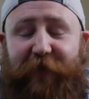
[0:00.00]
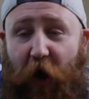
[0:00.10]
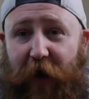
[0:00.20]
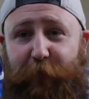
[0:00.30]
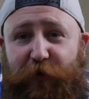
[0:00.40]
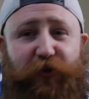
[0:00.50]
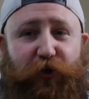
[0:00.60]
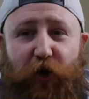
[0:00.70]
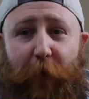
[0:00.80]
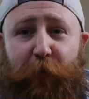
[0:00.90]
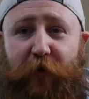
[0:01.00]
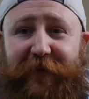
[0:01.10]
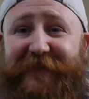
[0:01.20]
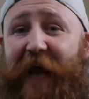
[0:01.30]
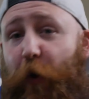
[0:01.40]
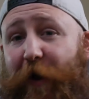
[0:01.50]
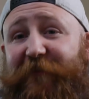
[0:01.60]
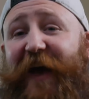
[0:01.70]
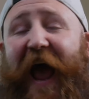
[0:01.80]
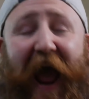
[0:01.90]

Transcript: the Hybrid Touch upper on this. However,